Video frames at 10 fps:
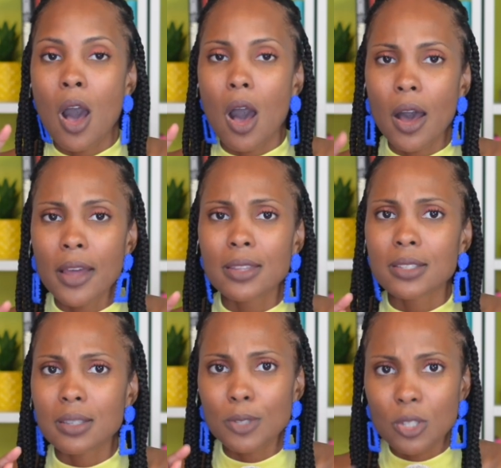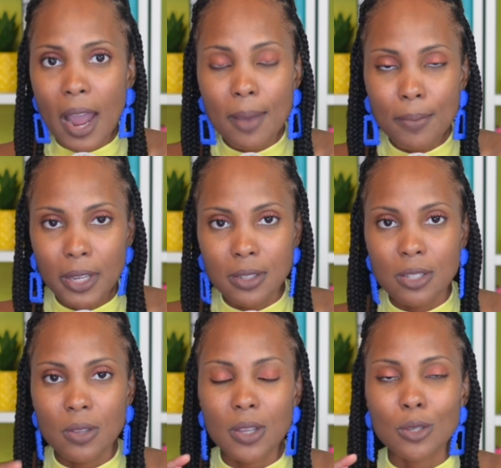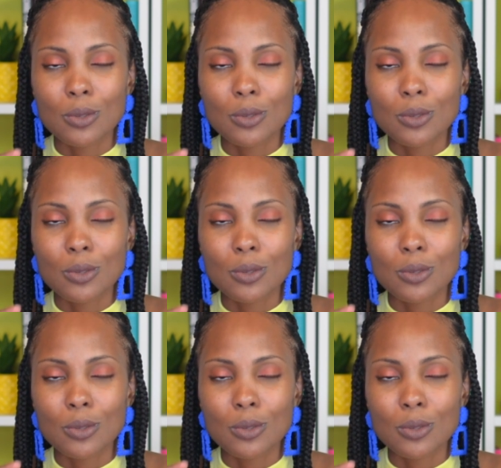on the subscribe button so that you